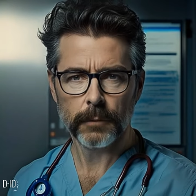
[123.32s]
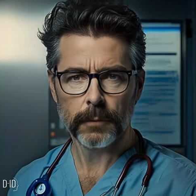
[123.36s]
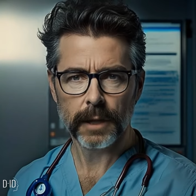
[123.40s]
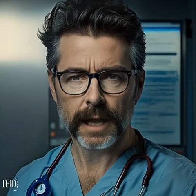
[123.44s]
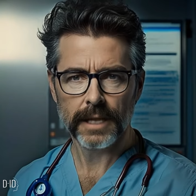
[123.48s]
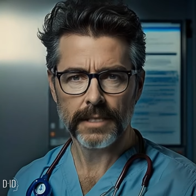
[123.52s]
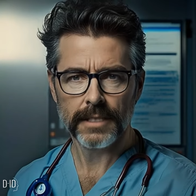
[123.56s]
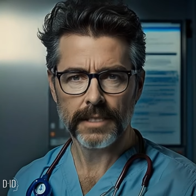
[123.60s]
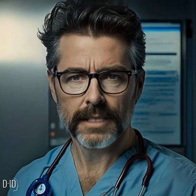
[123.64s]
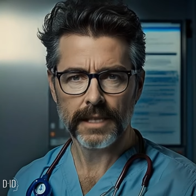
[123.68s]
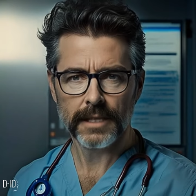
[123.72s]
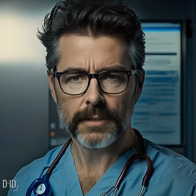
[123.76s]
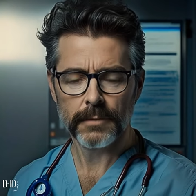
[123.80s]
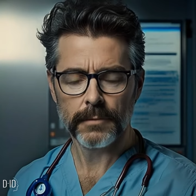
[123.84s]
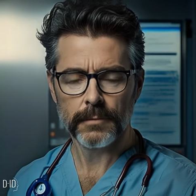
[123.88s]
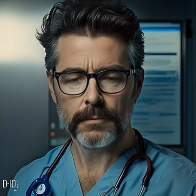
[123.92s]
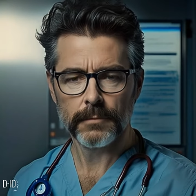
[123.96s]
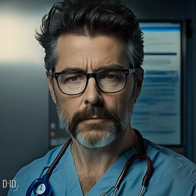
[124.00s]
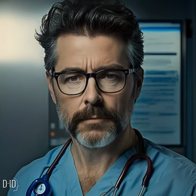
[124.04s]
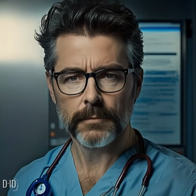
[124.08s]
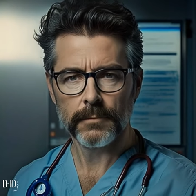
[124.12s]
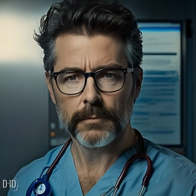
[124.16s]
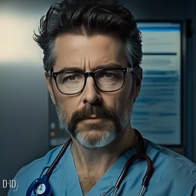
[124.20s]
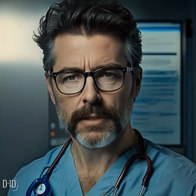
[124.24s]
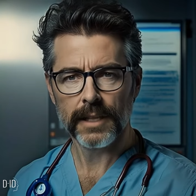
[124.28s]
pacing.
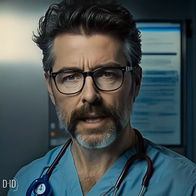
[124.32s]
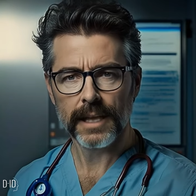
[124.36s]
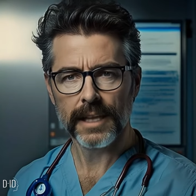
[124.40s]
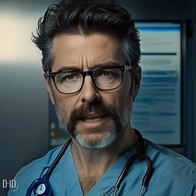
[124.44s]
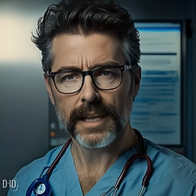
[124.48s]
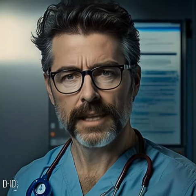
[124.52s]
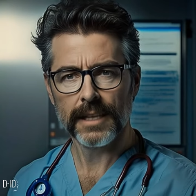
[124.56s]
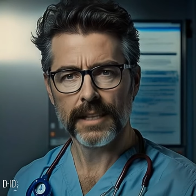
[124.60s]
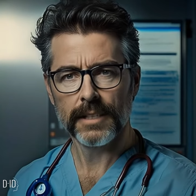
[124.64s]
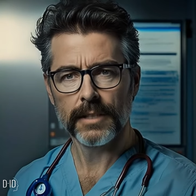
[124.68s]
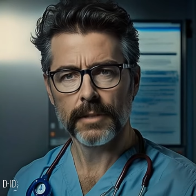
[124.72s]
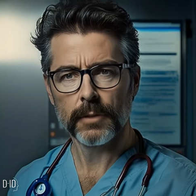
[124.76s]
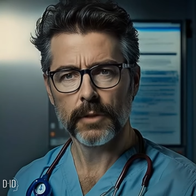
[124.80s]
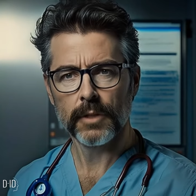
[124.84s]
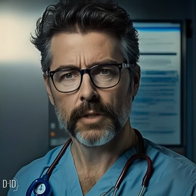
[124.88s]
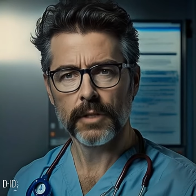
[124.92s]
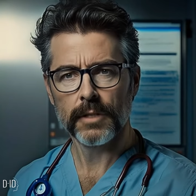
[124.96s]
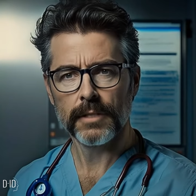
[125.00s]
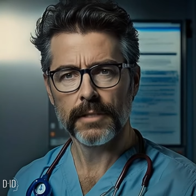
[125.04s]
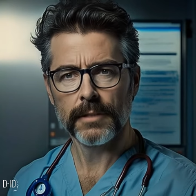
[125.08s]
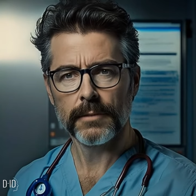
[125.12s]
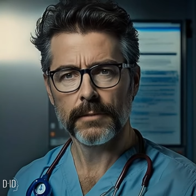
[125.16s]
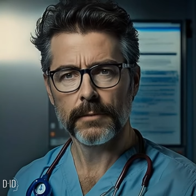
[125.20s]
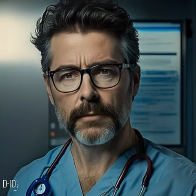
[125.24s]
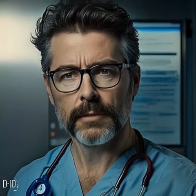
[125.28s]
In
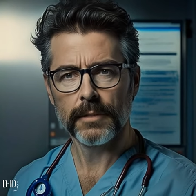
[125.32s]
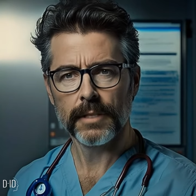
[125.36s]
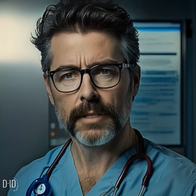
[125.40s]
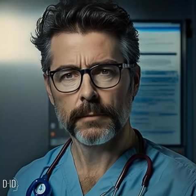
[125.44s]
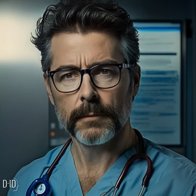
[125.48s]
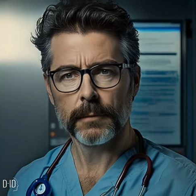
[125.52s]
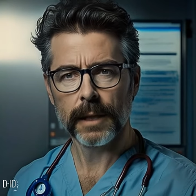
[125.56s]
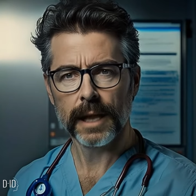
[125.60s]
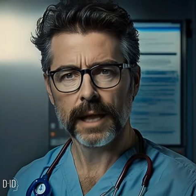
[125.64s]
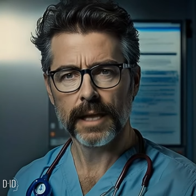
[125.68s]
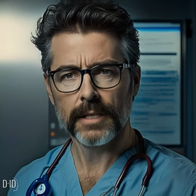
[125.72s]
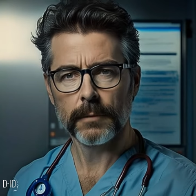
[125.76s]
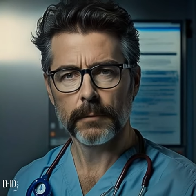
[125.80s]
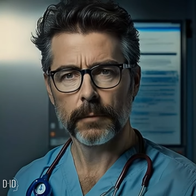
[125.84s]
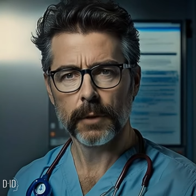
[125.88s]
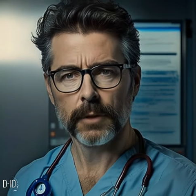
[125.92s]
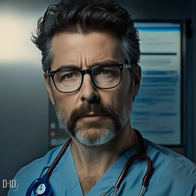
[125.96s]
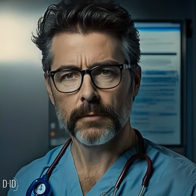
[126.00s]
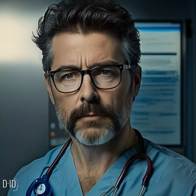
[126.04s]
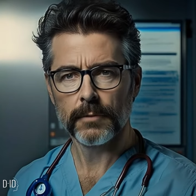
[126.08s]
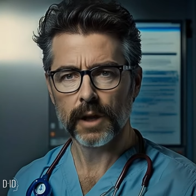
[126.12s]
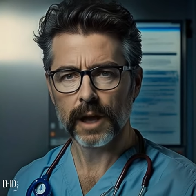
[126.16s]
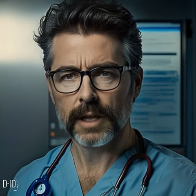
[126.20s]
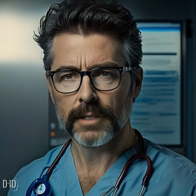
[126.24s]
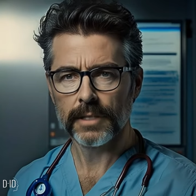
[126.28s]
conclusion, the management
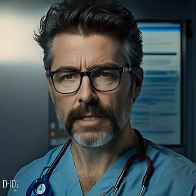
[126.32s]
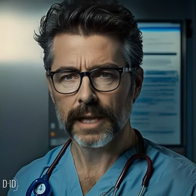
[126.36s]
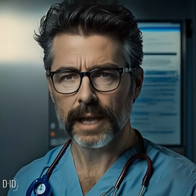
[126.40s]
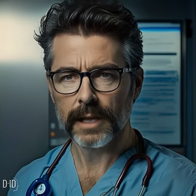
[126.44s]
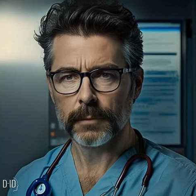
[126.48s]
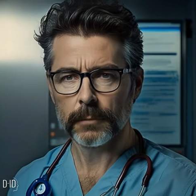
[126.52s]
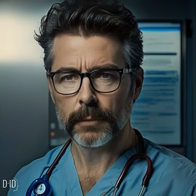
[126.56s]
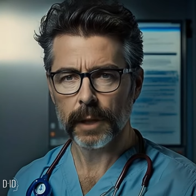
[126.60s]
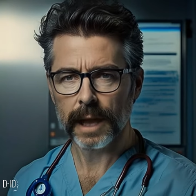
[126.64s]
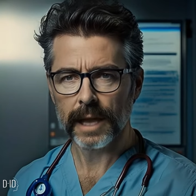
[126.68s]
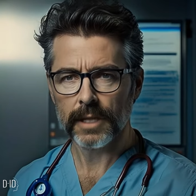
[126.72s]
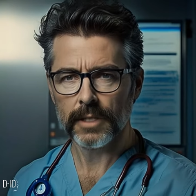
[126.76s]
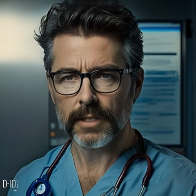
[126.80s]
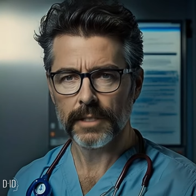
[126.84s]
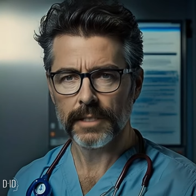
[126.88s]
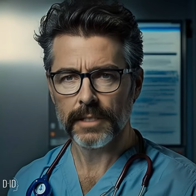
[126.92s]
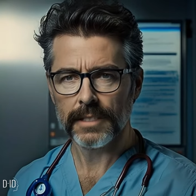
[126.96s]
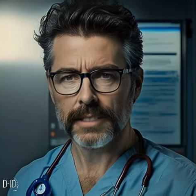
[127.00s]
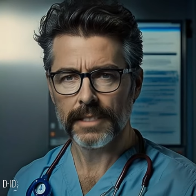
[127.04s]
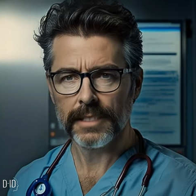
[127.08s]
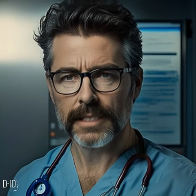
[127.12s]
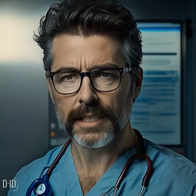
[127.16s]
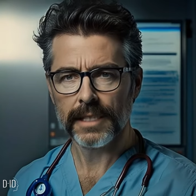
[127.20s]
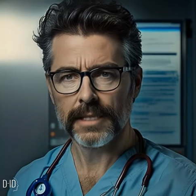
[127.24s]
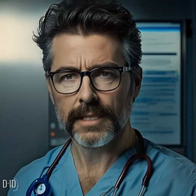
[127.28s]
of Fontan
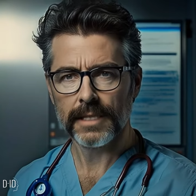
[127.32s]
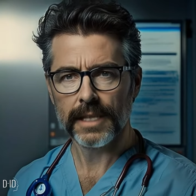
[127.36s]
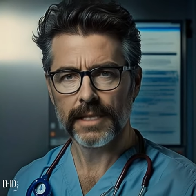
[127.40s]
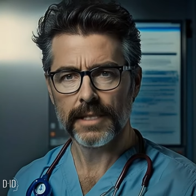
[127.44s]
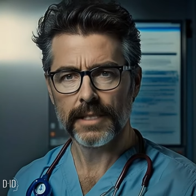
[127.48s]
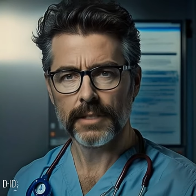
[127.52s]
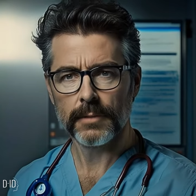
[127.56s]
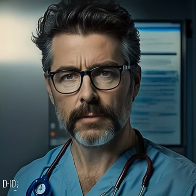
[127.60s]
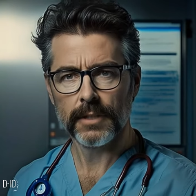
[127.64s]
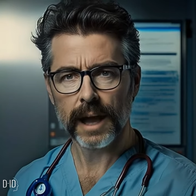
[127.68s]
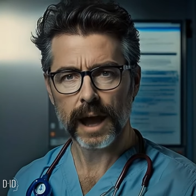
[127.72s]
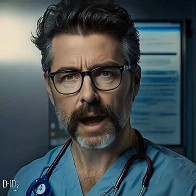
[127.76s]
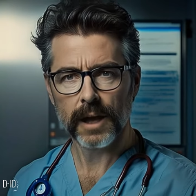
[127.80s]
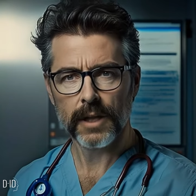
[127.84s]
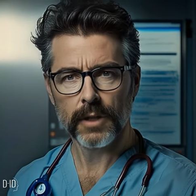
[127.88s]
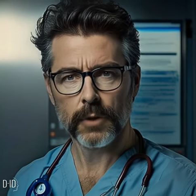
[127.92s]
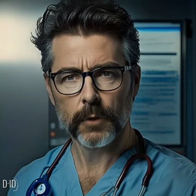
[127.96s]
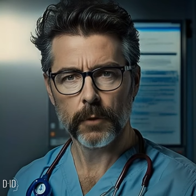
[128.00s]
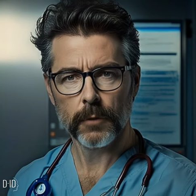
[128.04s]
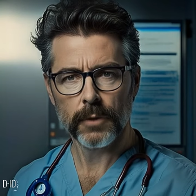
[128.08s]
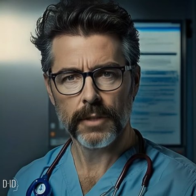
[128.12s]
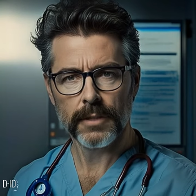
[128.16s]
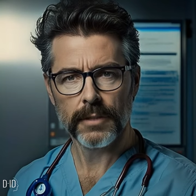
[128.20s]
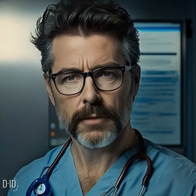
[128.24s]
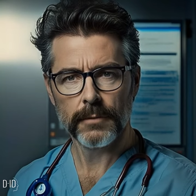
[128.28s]
patients in the intensive care
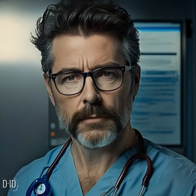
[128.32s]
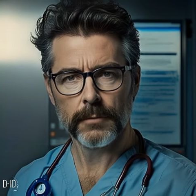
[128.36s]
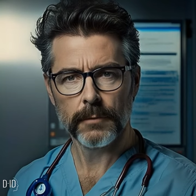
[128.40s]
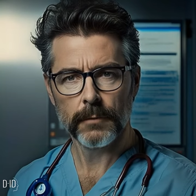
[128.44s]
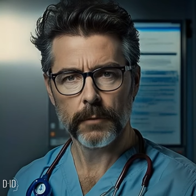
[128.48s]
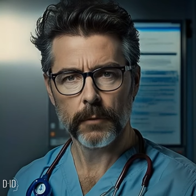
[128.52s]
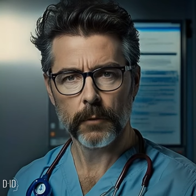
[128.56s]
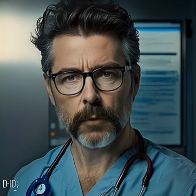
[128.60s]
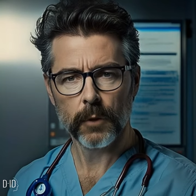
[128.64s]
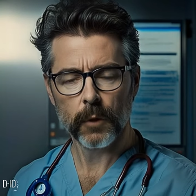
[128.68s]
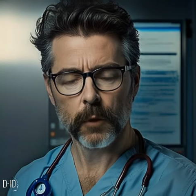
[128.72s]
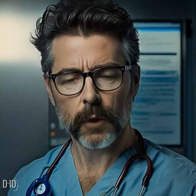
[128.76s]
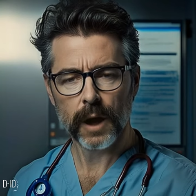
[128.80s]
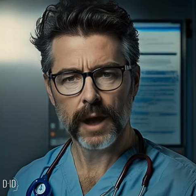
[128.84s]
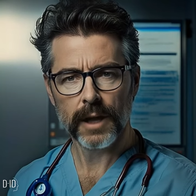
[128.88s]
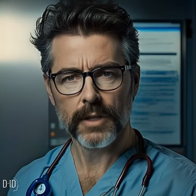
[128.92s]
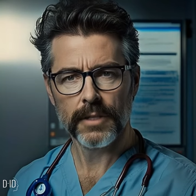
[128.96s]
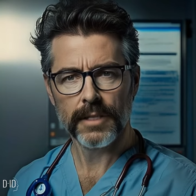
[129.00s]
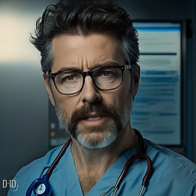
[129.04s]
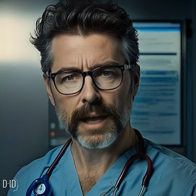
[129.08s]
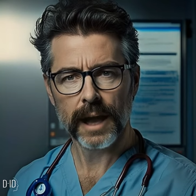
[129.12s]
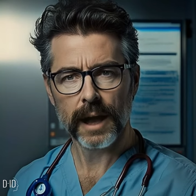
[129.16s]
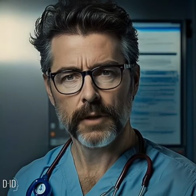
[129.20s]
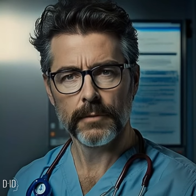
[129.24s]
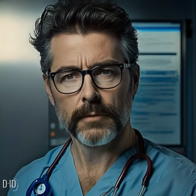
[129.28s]
unit
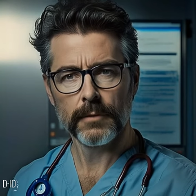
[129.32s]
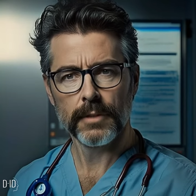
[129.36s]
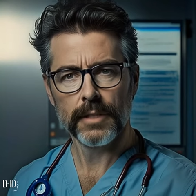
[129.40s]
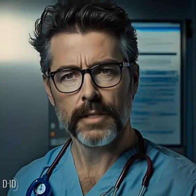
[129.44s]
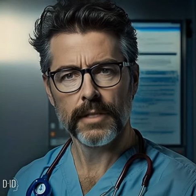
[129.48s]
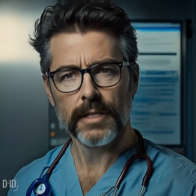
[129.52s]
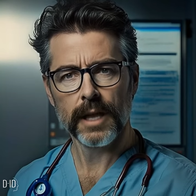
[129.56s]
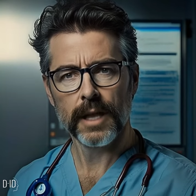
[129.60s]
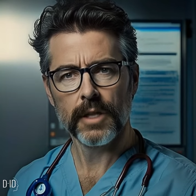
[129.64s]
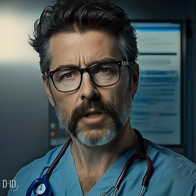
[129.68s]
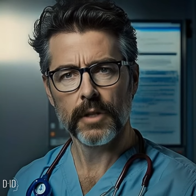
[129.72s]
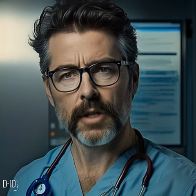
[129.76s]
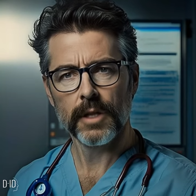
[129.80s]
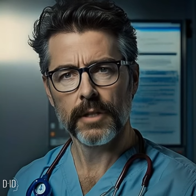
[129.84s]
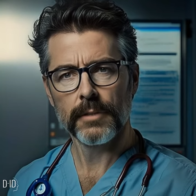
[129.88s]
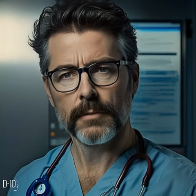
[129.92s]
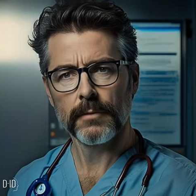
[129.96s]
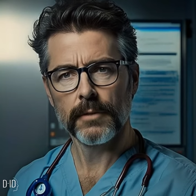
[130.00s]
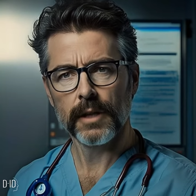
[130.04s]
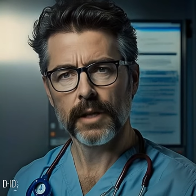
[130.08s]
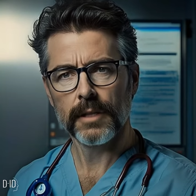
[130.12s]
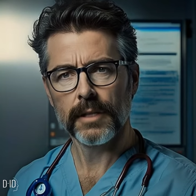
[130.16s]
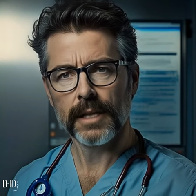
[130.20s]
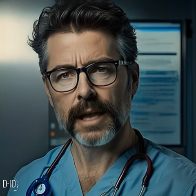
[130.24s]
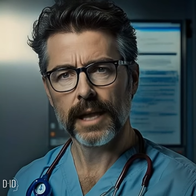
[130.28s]
requires careful attention to
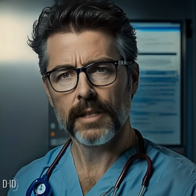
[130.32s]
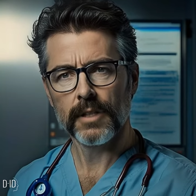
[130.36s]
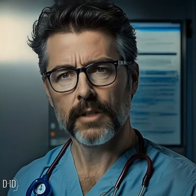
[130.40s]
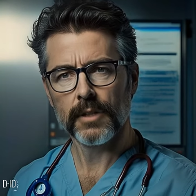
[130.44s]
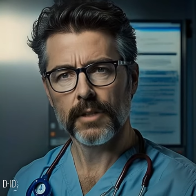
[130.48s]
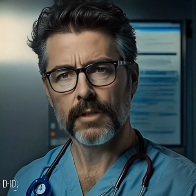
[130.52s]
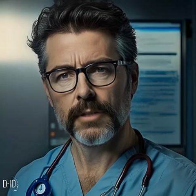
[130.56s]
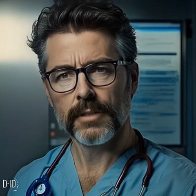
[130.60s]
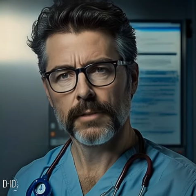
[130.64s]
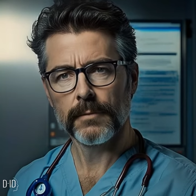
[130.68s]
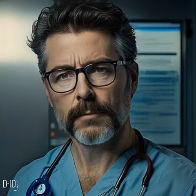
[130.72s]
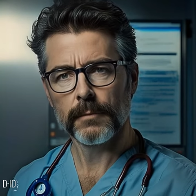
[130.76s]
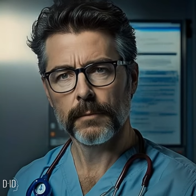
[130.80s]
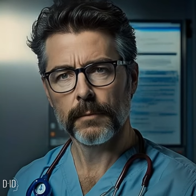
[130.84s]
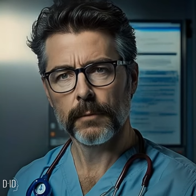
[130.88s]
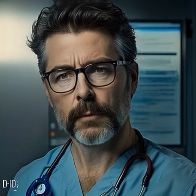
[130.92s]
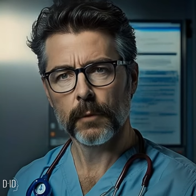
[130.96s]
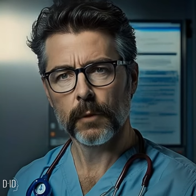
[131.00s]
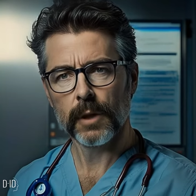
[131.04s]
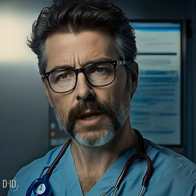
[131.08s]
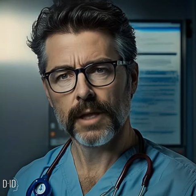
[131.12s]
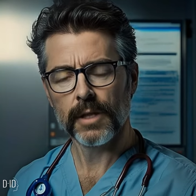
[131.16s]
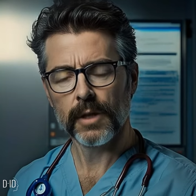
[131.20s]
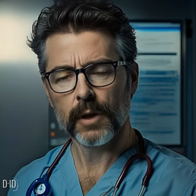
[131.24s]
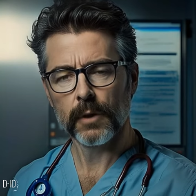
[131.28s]
ventilation,
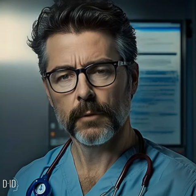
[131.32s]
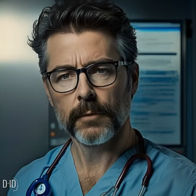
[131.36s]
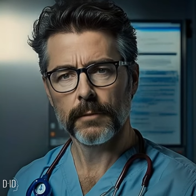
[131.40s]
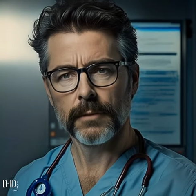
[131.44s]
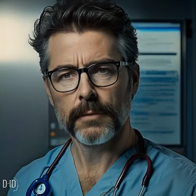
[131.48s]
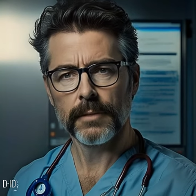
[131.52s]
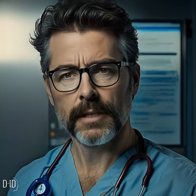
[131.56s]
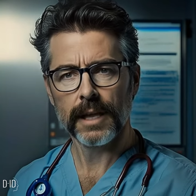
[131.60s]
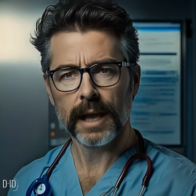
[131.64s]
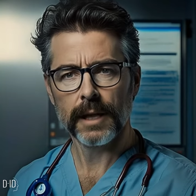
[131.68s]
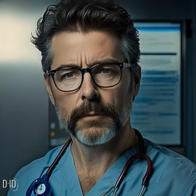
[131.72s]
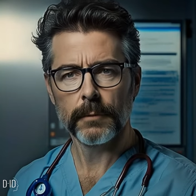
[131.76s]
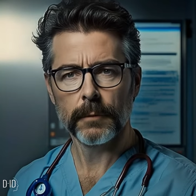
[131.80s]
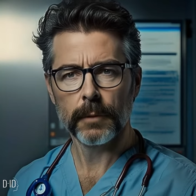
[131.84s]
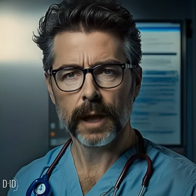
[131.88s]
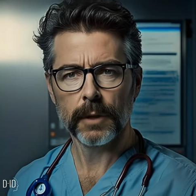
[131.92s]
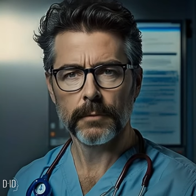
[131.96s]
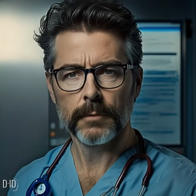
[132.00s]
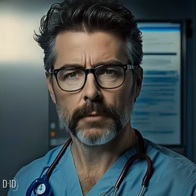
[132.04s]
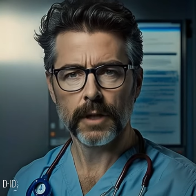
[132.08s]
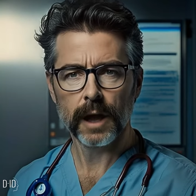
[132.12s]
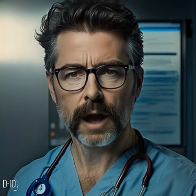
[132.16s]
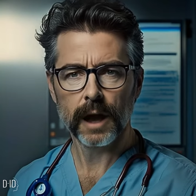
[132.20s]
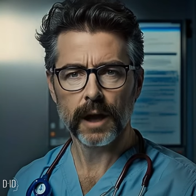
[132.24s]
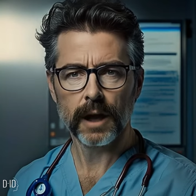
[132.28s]
preload, and
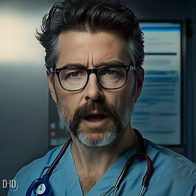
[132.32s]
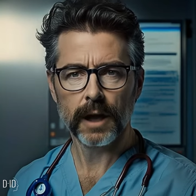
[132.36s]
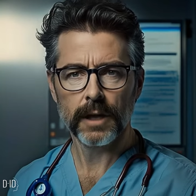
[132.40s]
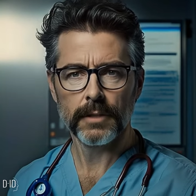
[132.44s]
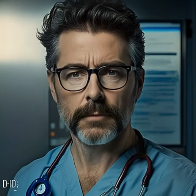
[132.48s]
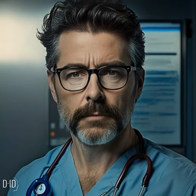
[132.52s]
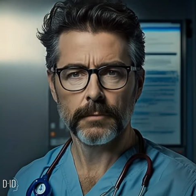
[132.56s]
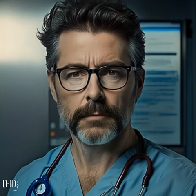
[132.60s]
PVR.